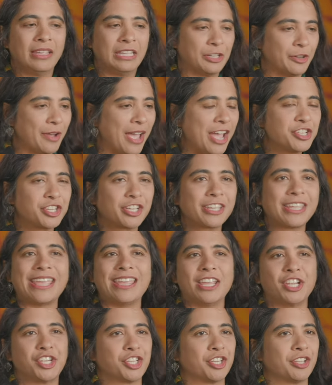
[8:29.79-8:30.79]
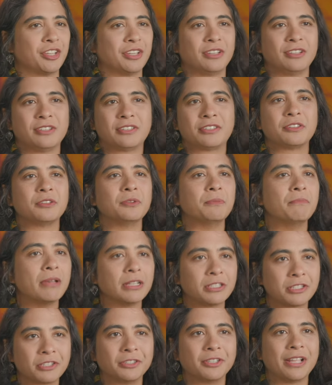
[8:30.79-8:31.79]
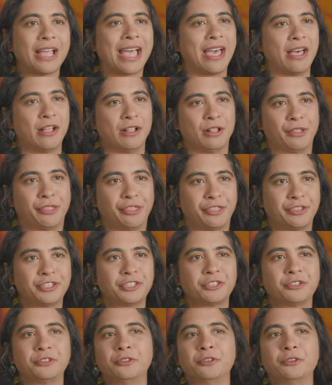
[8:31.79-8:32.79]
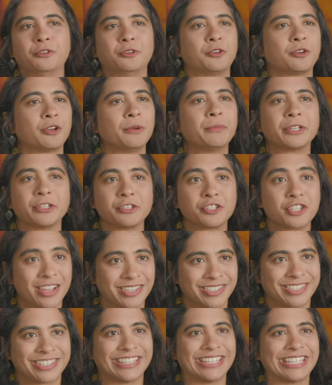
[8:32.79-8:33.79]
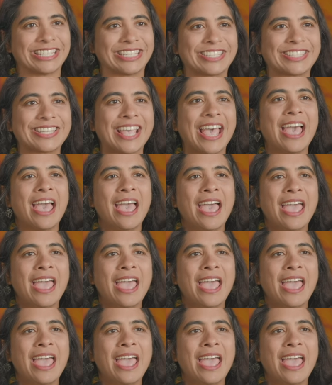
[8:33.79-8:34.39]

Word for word: you know, education to mental health to criminal justice.